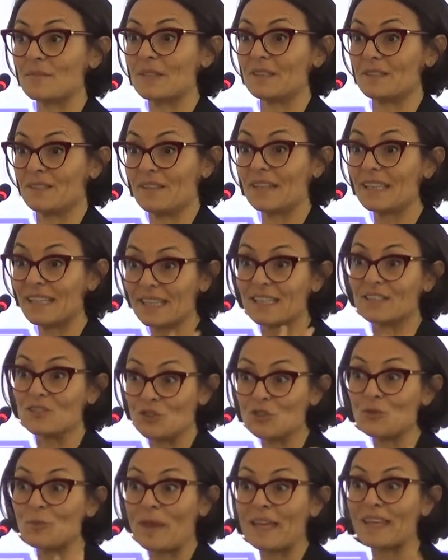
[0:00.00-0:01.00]
uh,
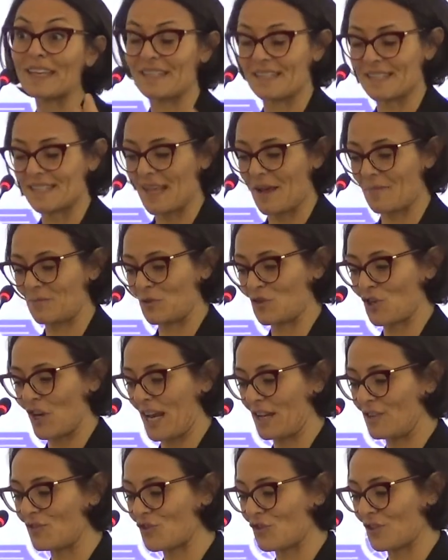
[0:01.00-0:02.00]
thinking to making some
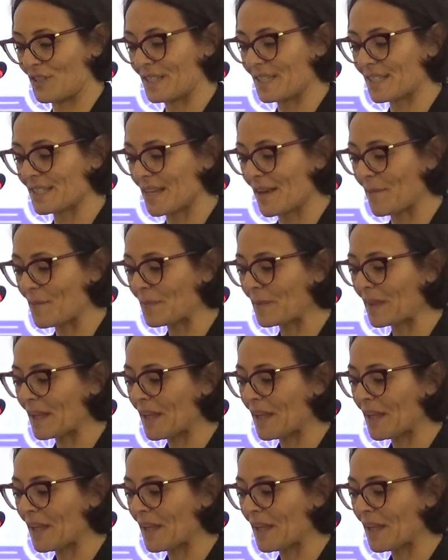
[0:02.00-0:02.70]
changes.